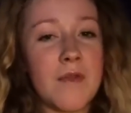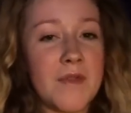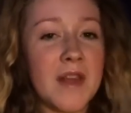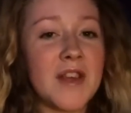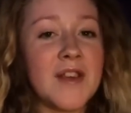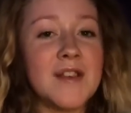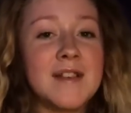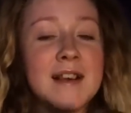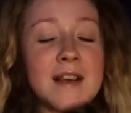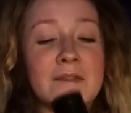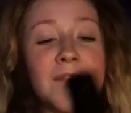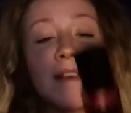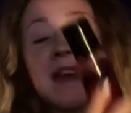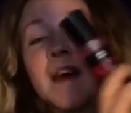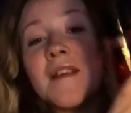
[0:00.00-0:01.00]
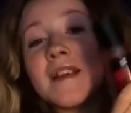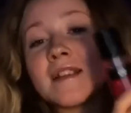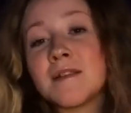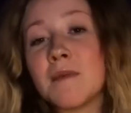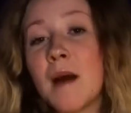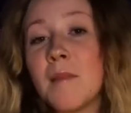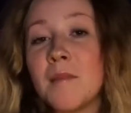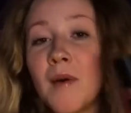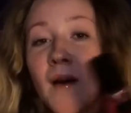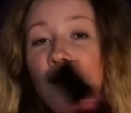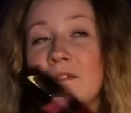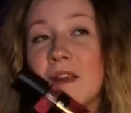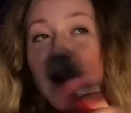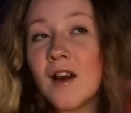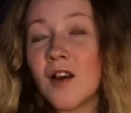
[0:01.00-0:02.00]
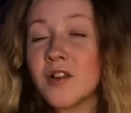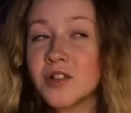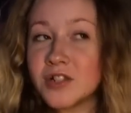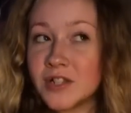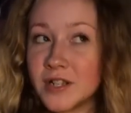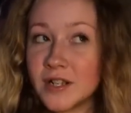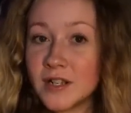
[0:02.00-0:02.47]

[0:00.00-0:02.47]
And thank you, Leila, for getting this for my birthday last